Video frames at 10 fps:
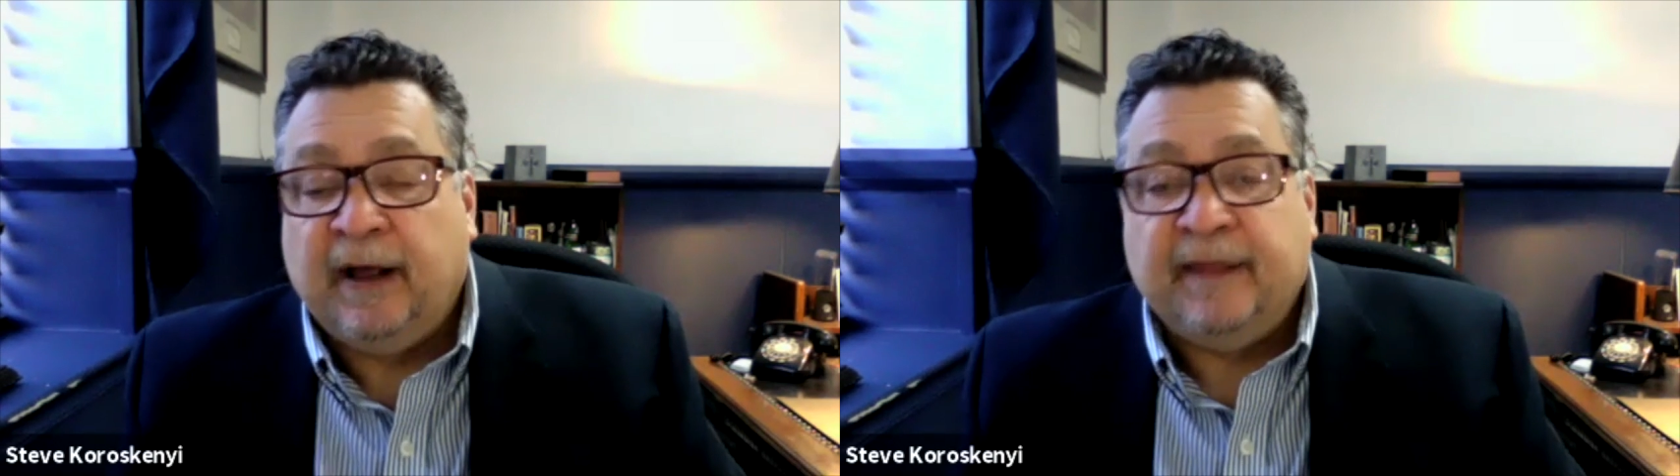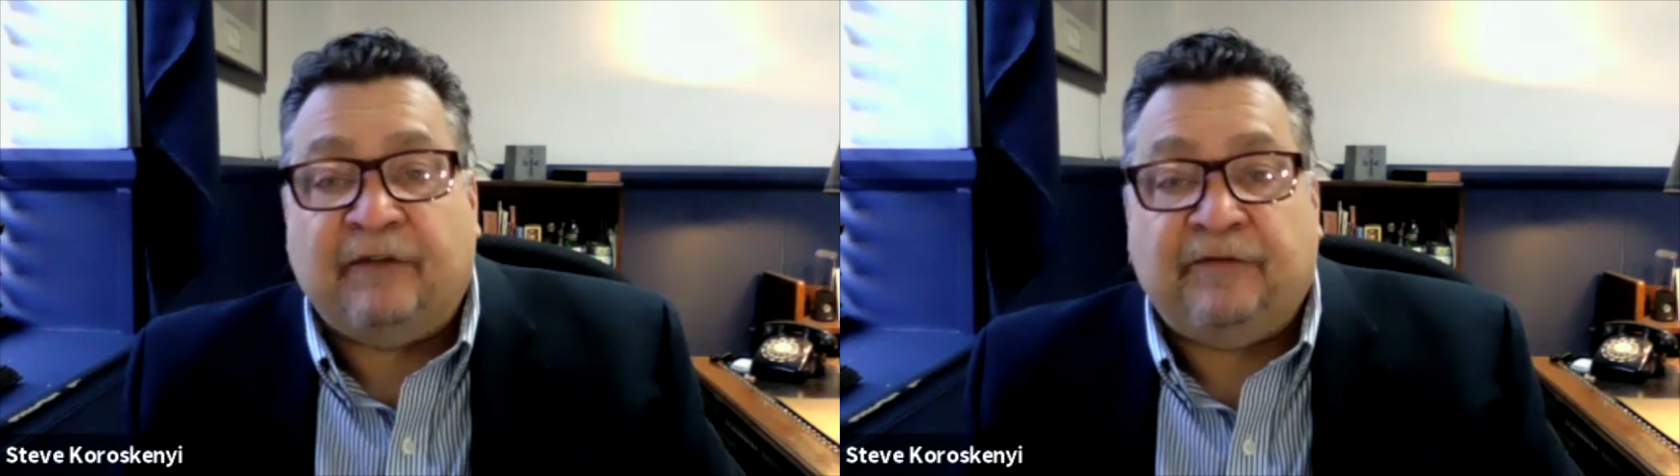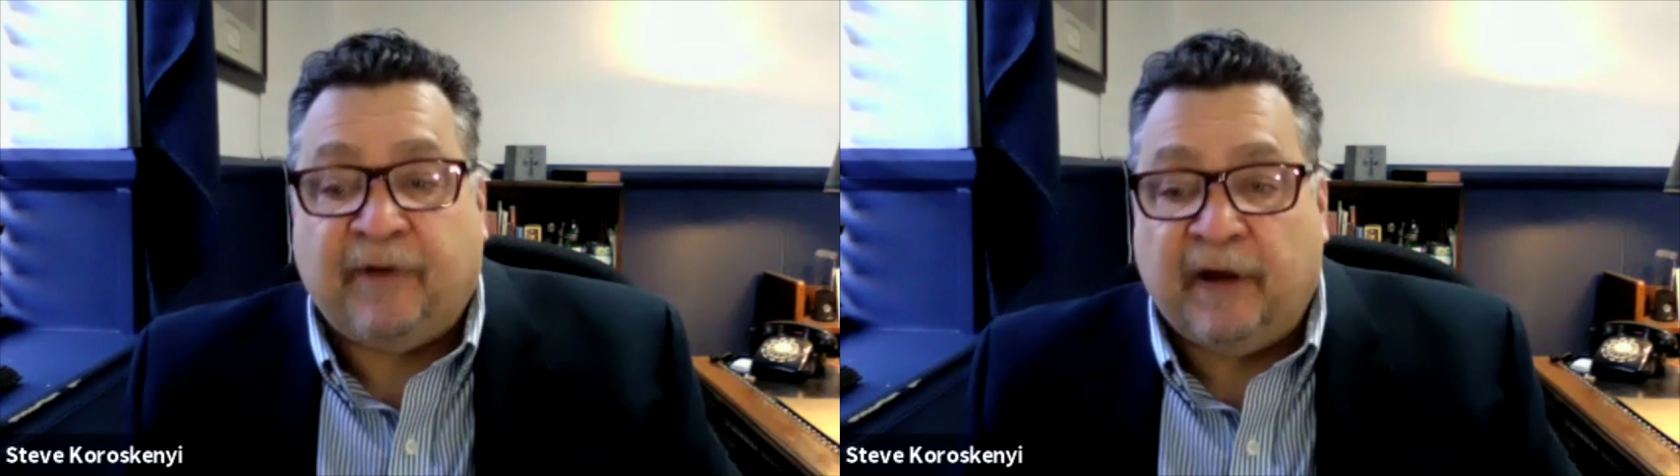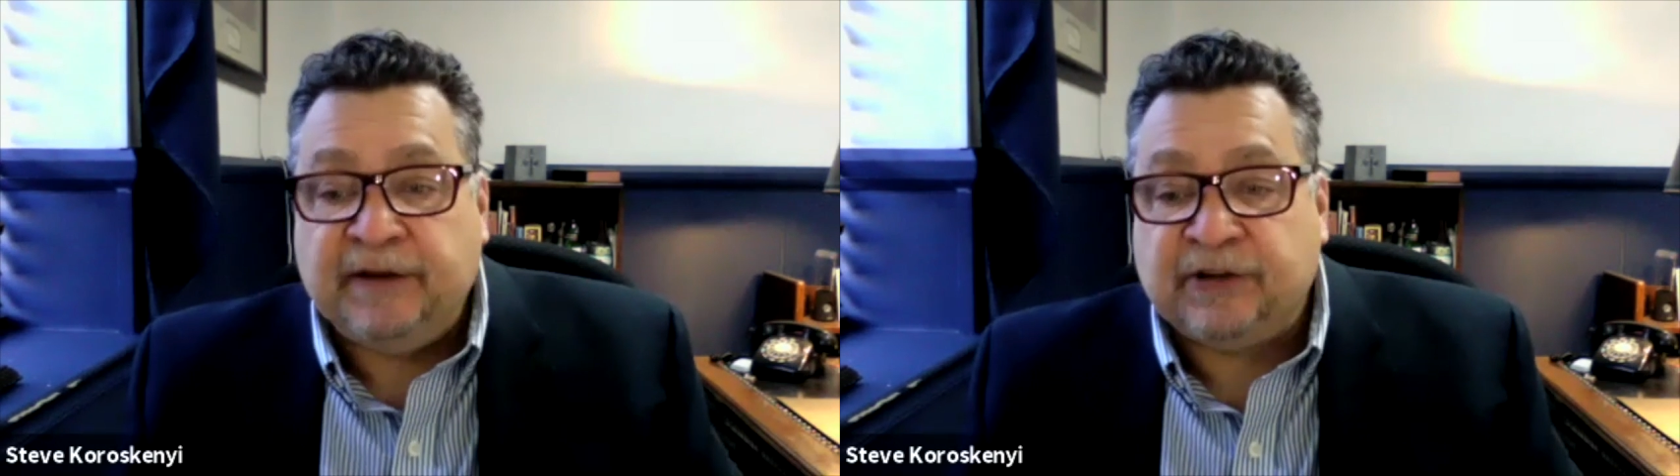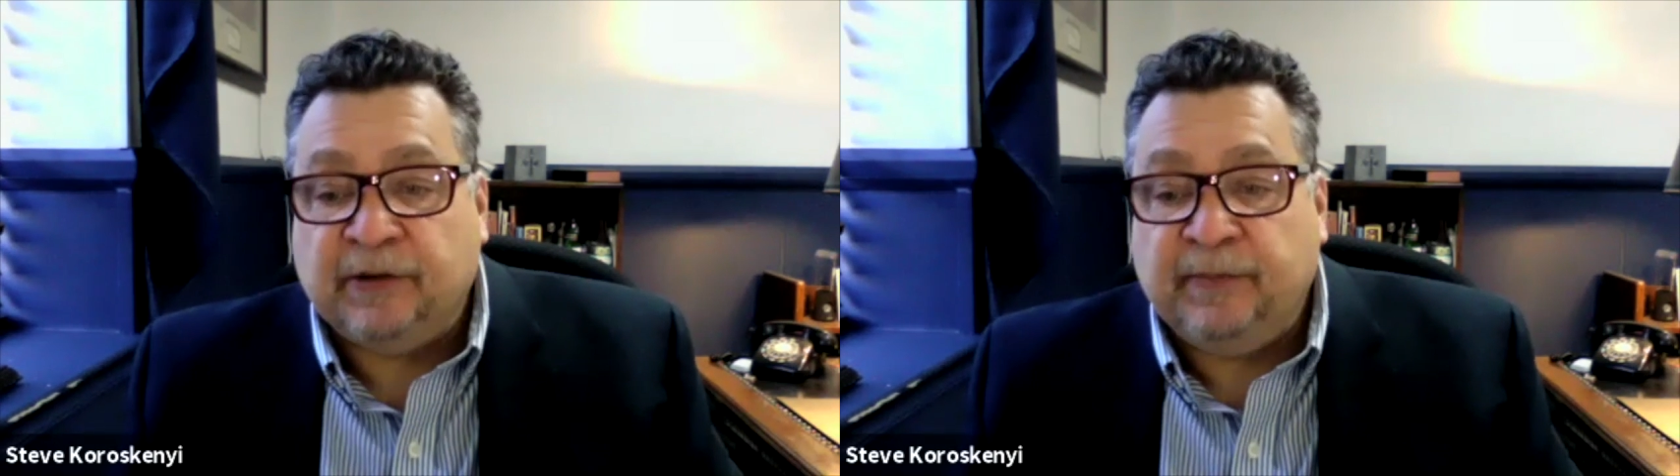that
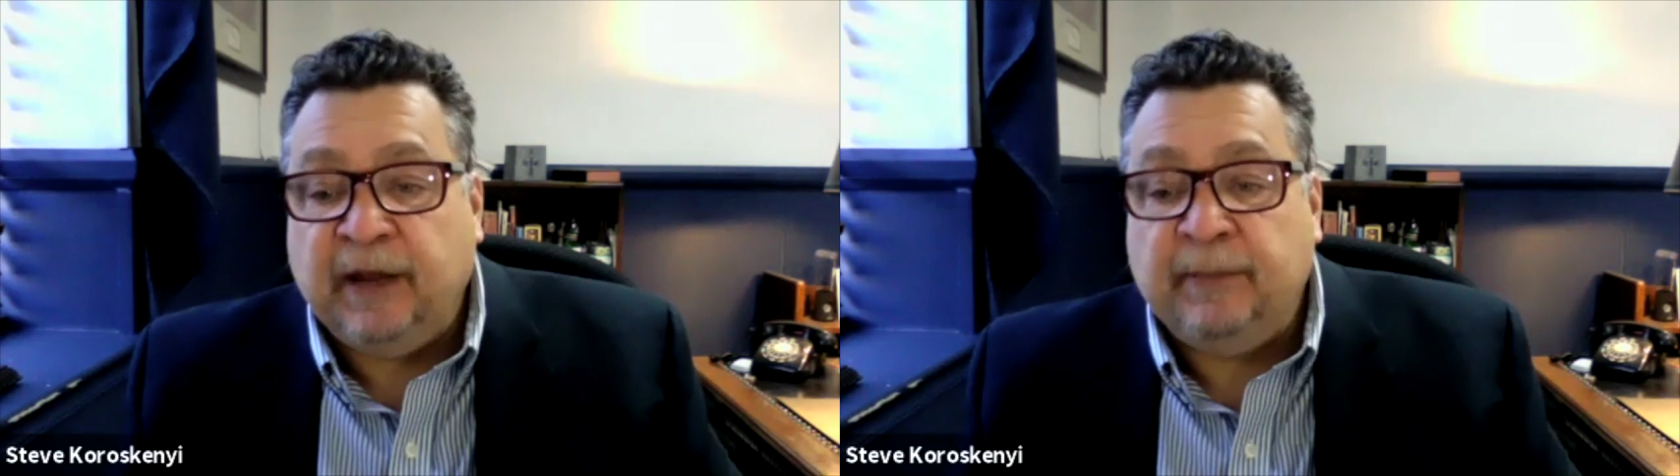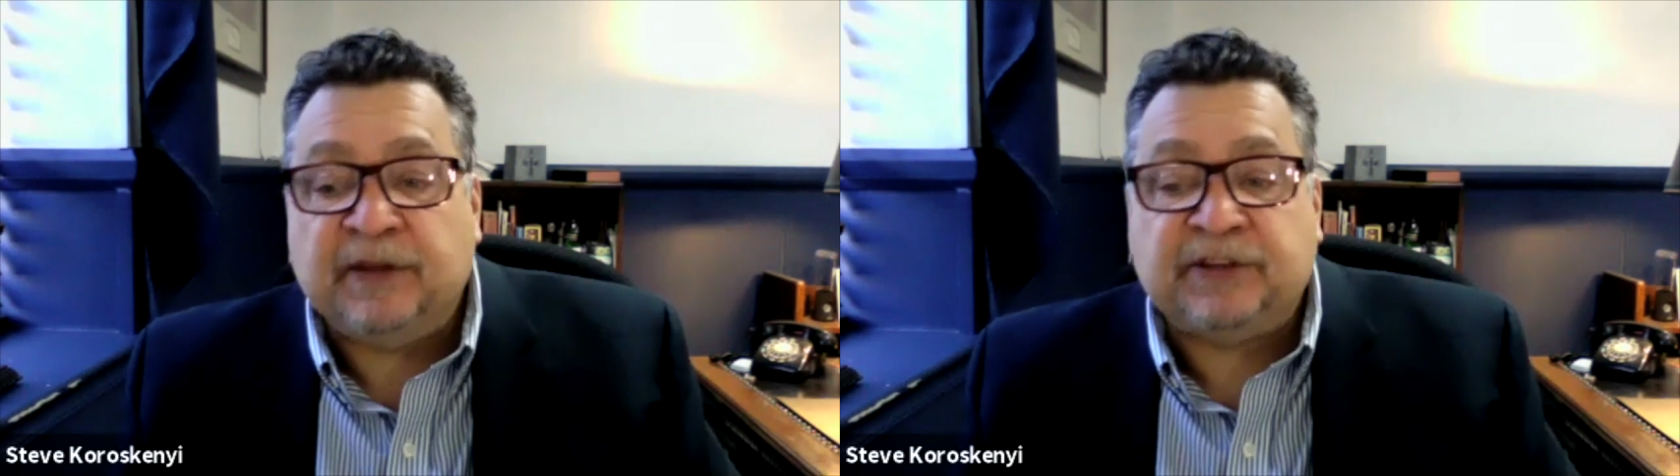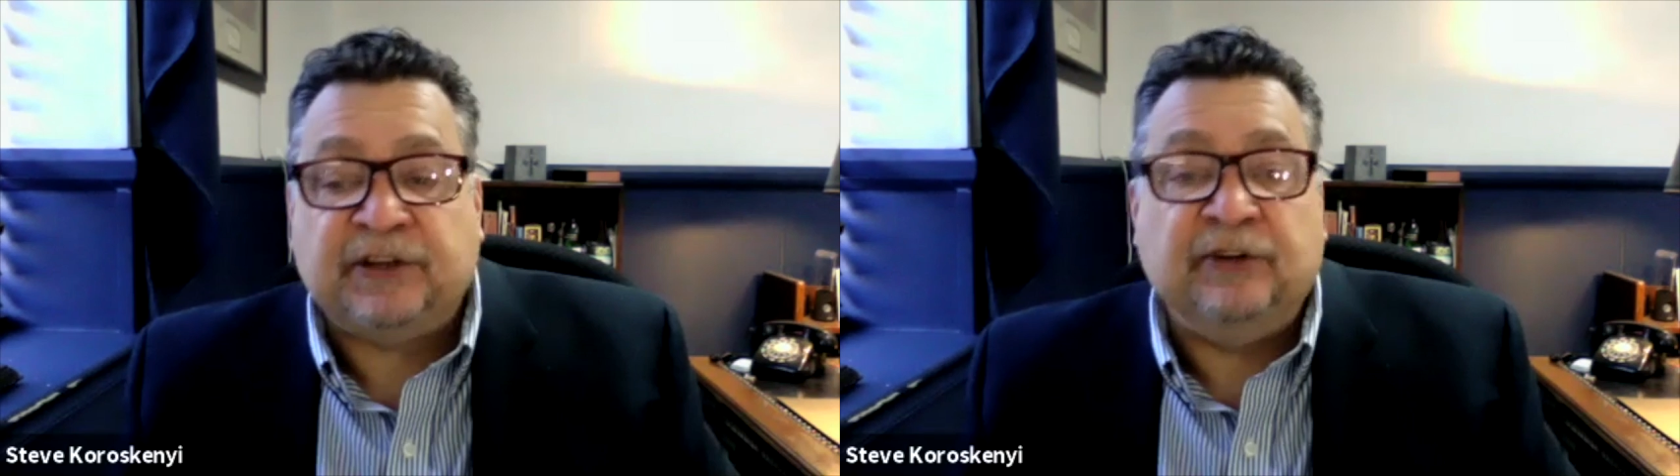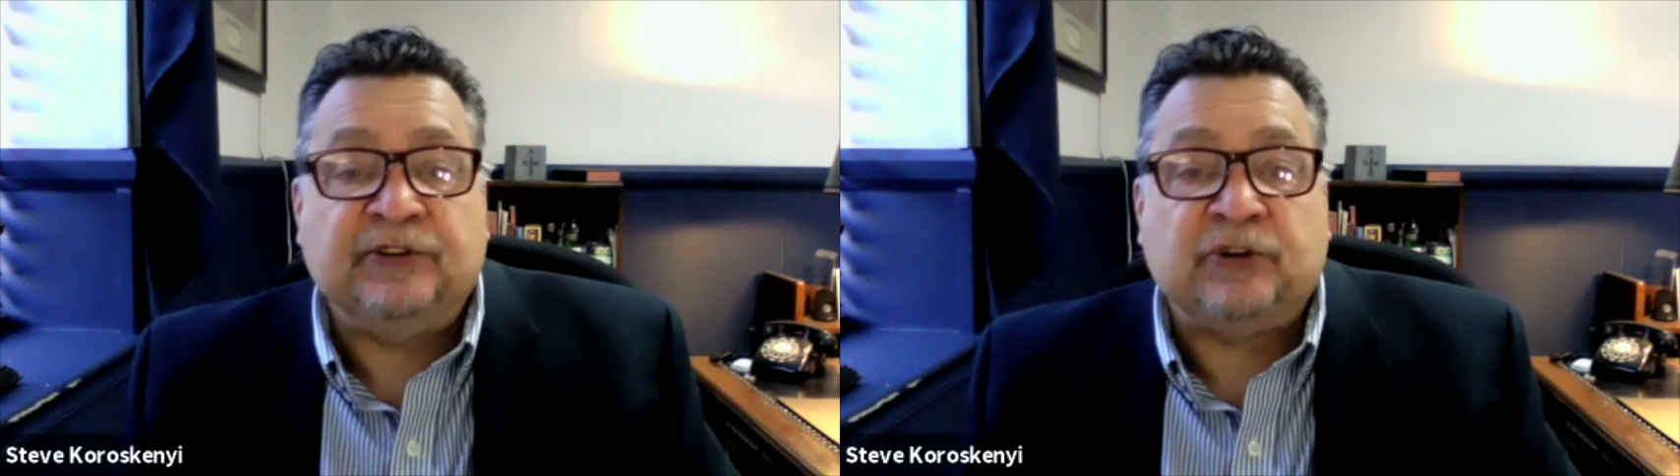funds are being misused